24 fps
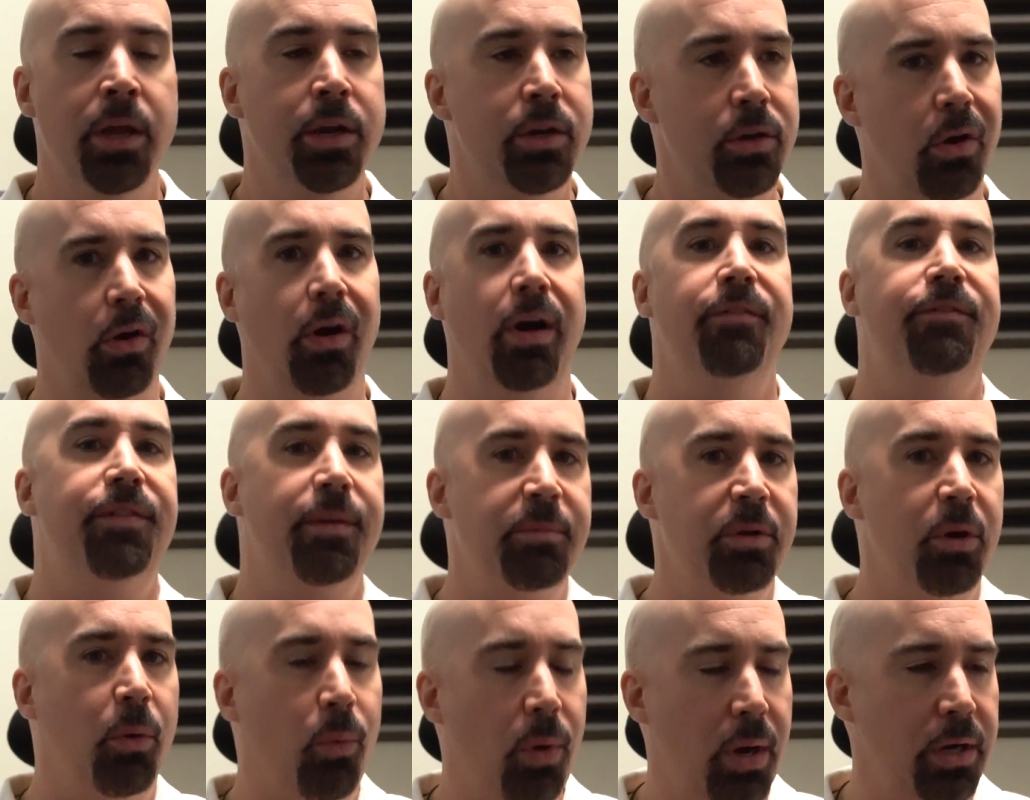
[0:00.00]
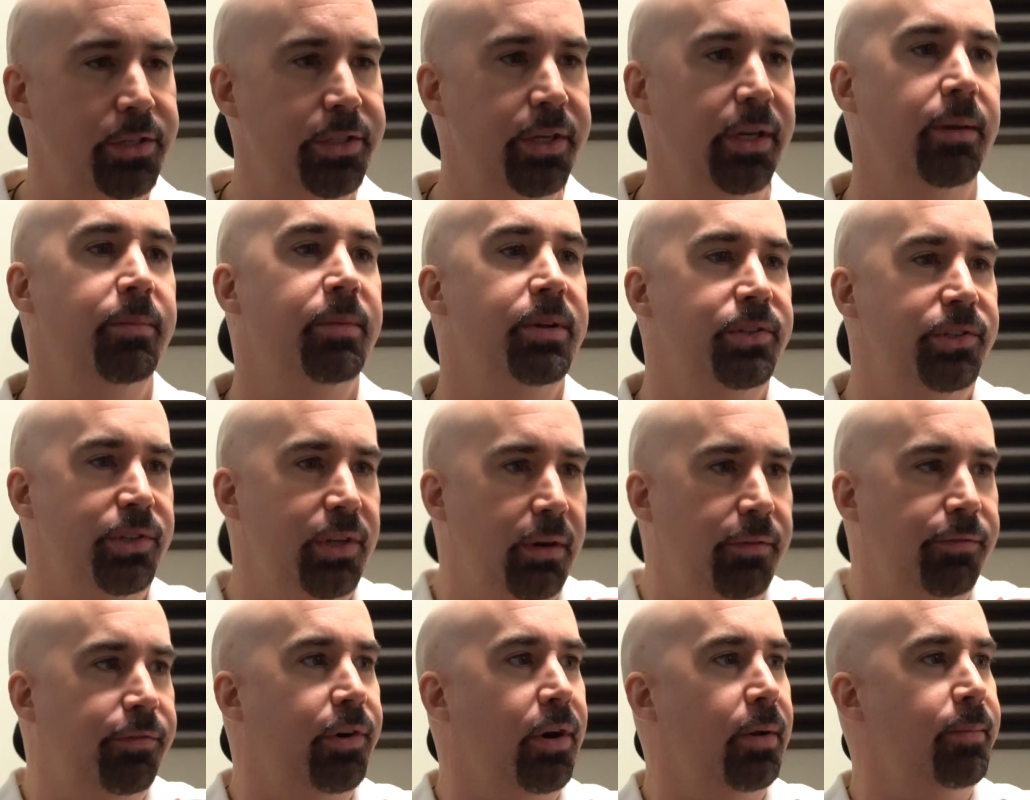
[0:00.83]
No, if I'm going to watch it, I'm going to
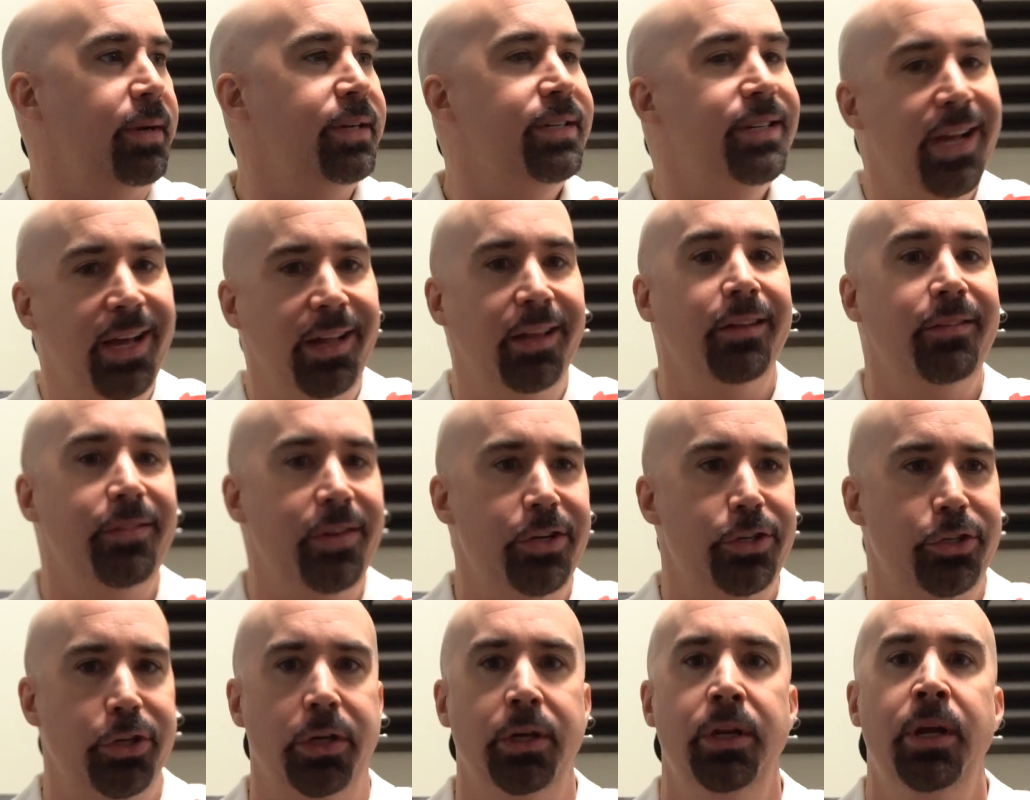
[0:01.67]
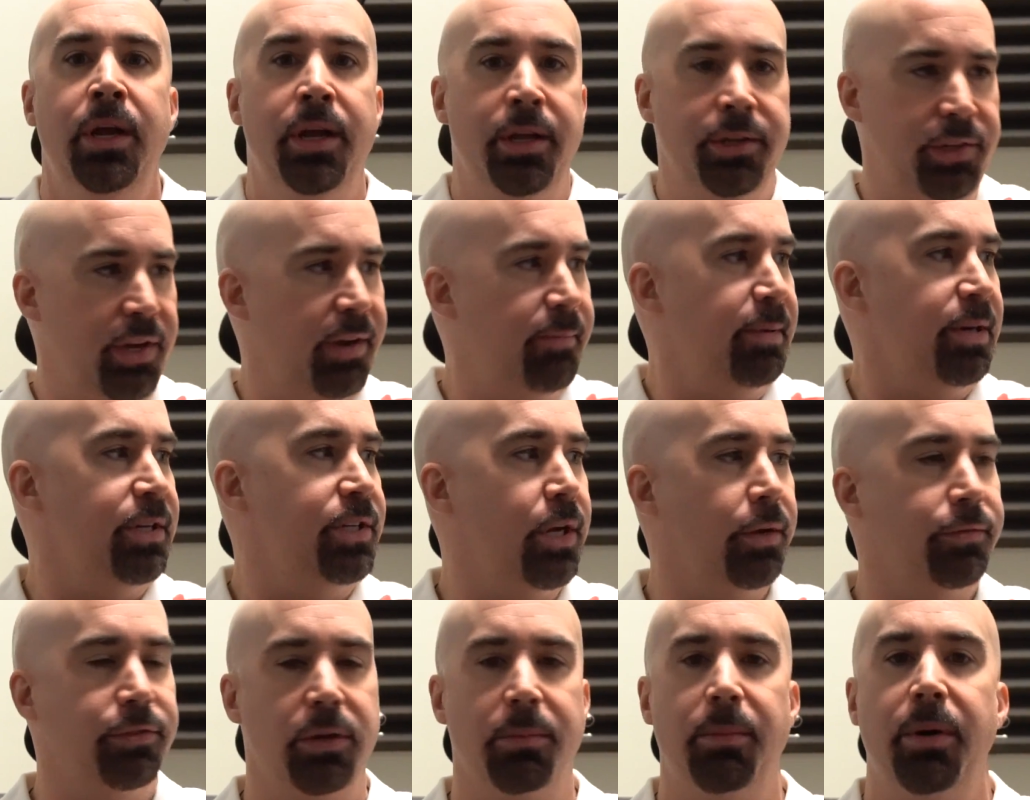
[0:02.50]
sit in front of my television, save
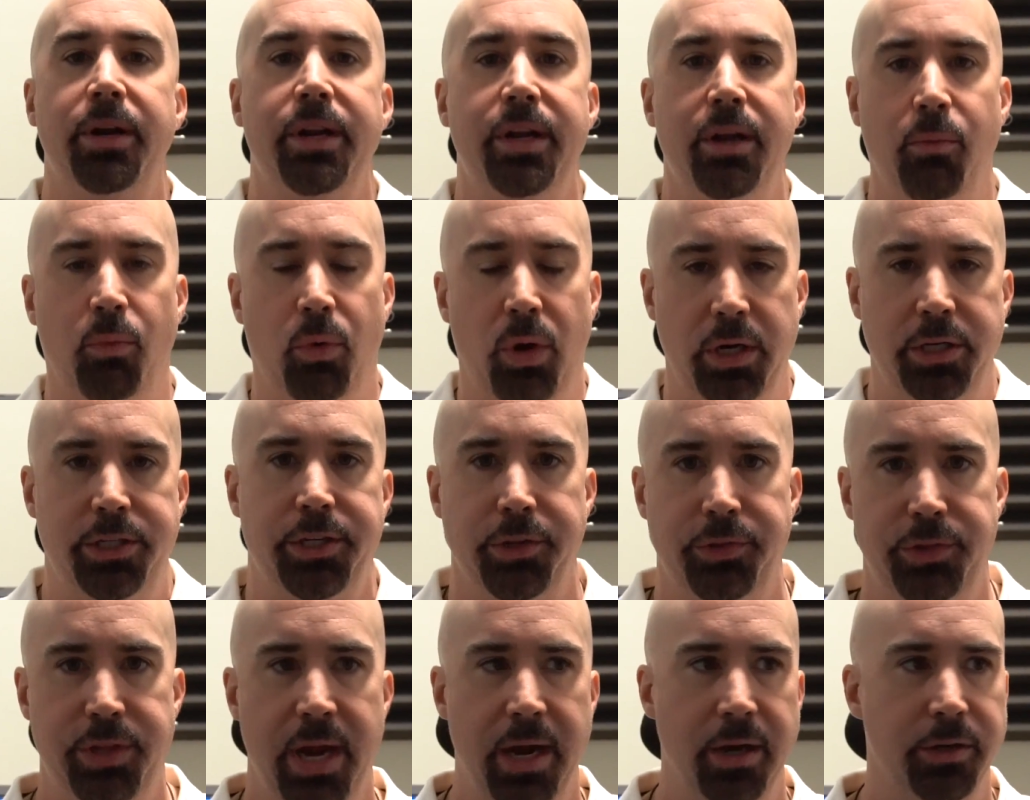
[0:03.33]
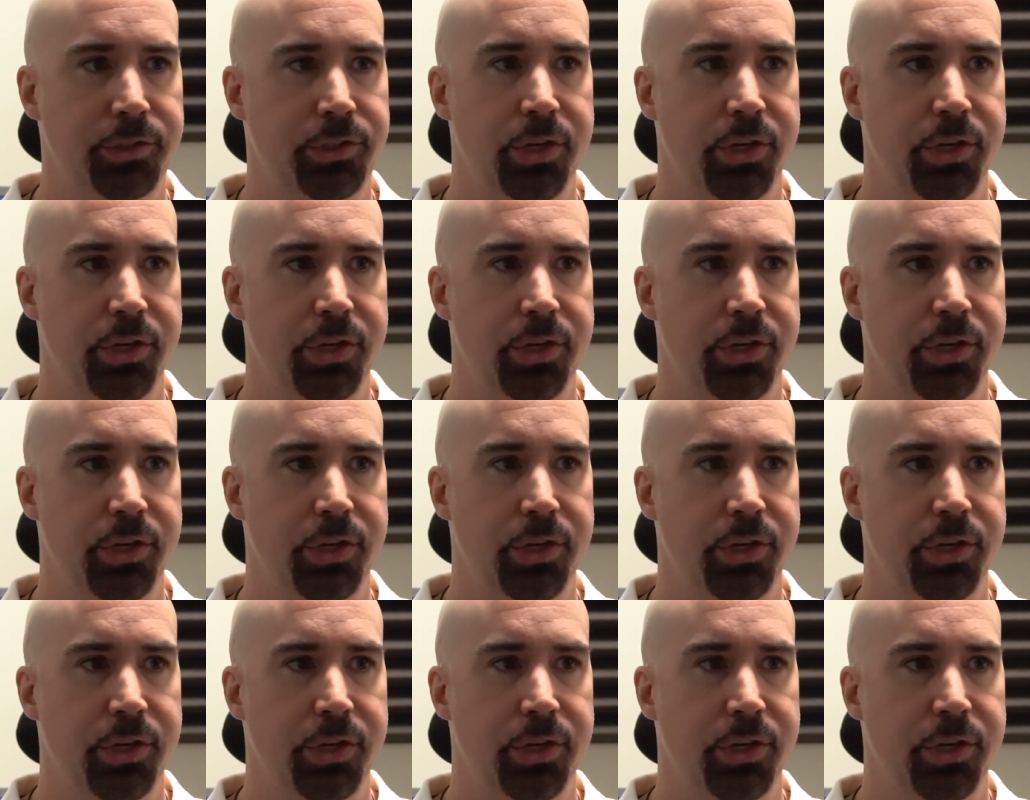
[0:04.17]
myself some money, and watch it there.